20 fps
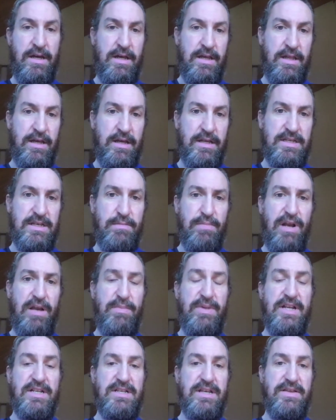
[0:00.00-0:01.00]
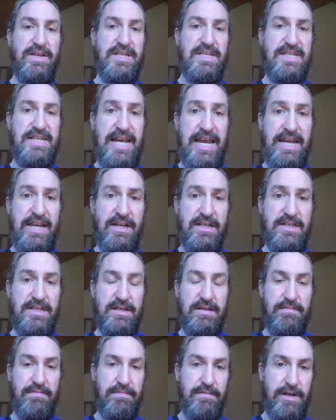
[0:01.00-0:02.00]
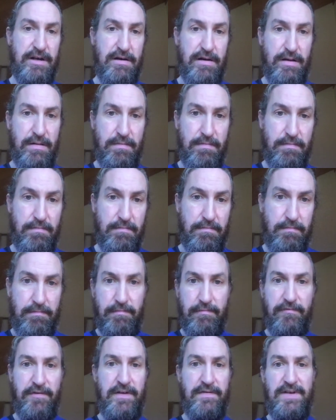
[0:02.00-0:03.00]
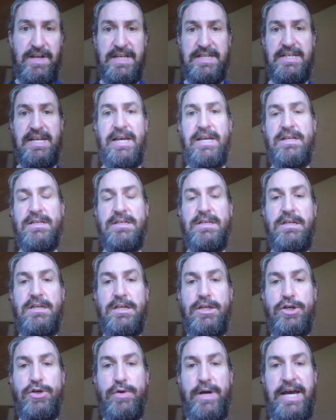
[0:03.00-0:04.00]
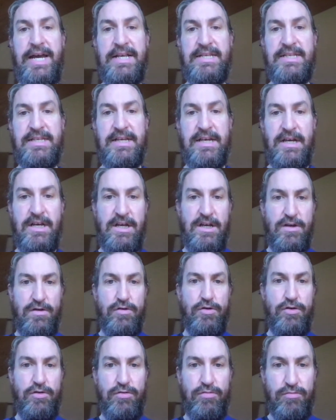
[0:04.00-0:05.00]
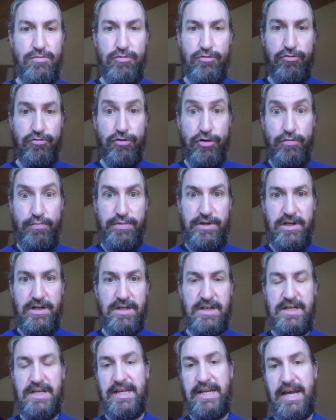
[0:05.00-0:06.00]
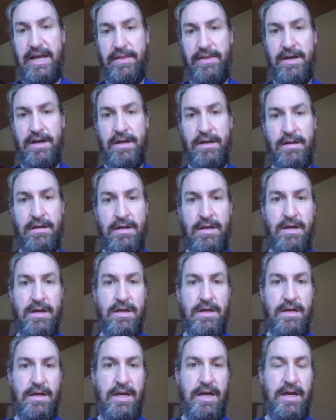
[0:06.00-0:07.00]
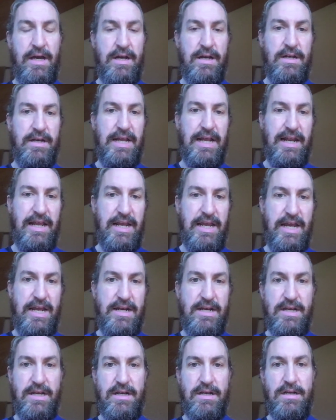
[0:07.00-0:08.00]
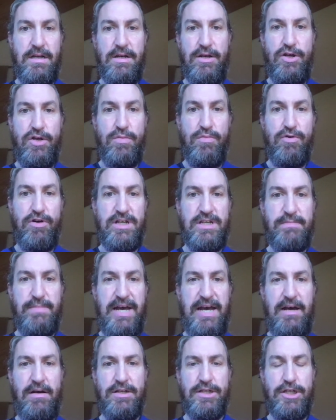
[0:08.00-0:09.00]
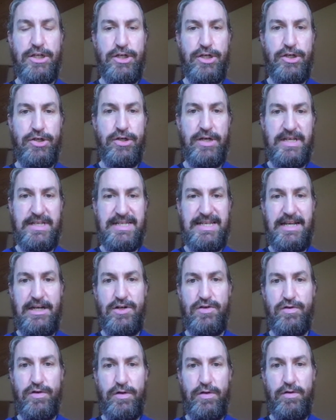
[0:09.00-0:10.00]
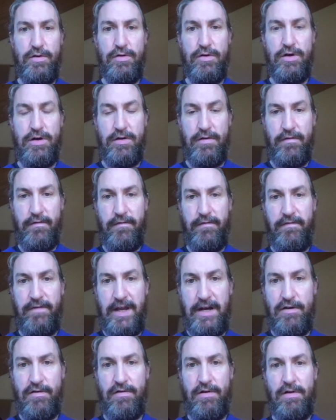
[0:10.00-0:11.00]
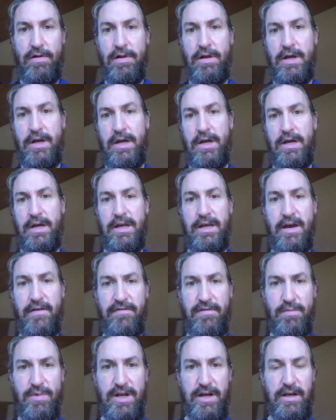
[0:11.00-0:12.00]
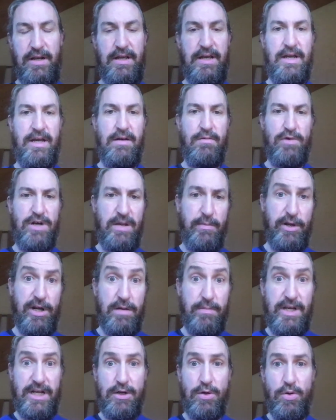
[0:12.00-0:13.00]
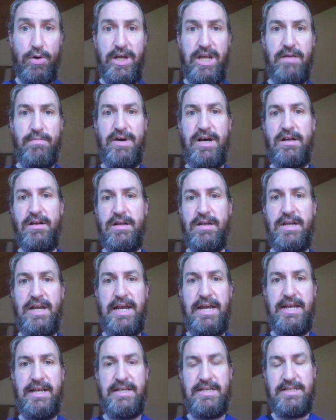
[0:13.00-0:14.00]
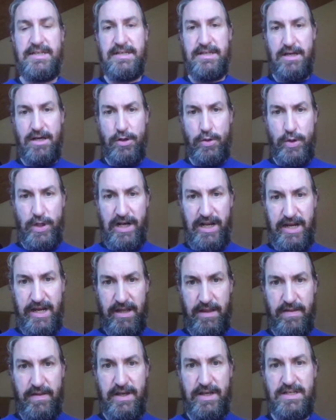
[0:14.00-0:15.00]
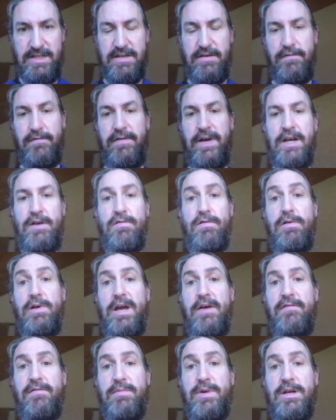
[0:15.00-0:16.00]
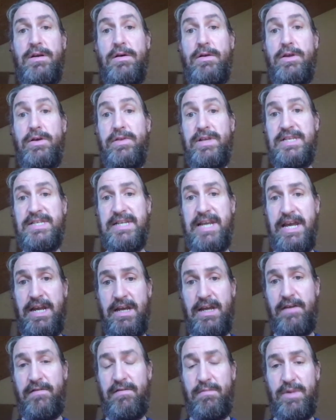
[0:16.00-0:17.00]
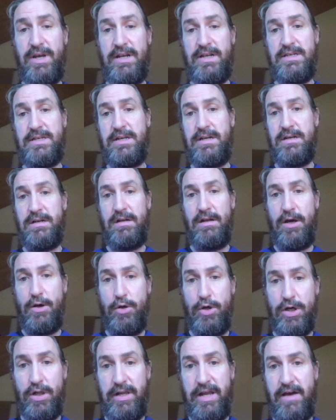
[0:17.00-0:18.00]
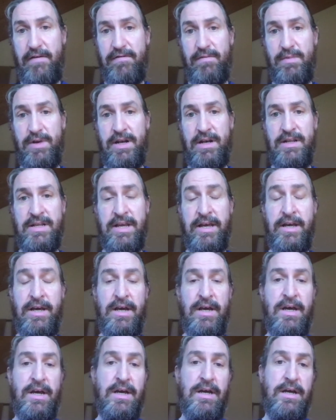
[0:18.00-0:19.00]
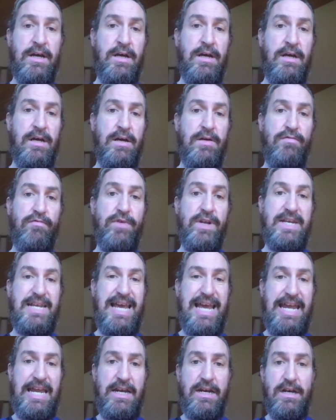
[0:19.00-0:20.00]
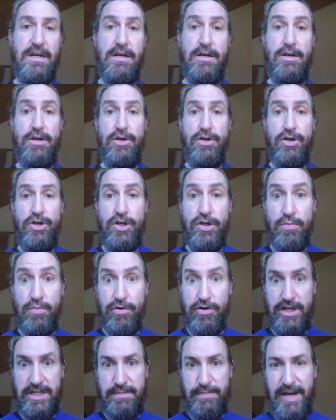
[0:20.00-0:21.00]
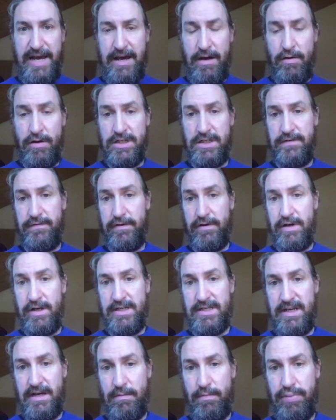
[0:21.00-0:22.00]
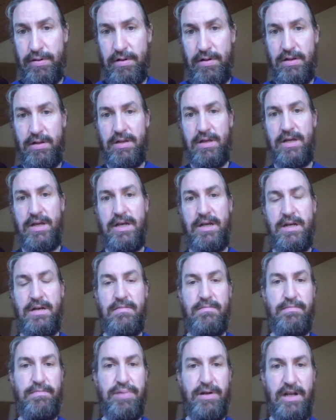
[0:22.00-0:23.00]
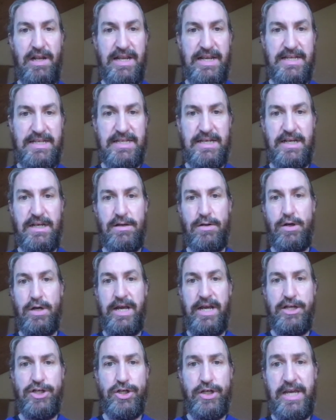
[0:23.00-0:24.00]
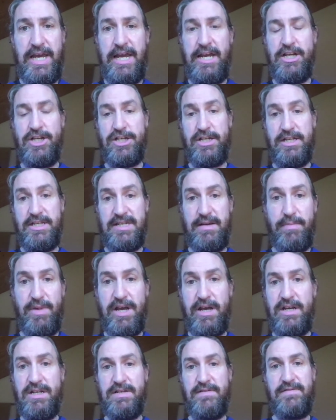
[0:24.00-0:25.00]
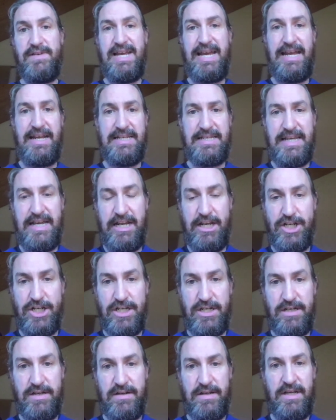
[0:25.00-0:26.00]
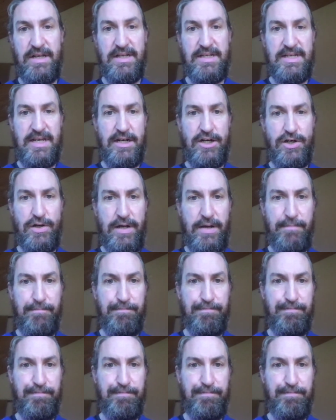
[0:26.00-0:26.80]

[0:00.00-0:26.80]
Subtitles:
That simply means that the states, there are 50 states in the US, grouped together and delegated numerous powers to a central or federal government. And what I'm going to be talking about today is only this federal government, although the state governments and local government retain numerous powers, for example, in policing or education, some kinds of taxation, etc.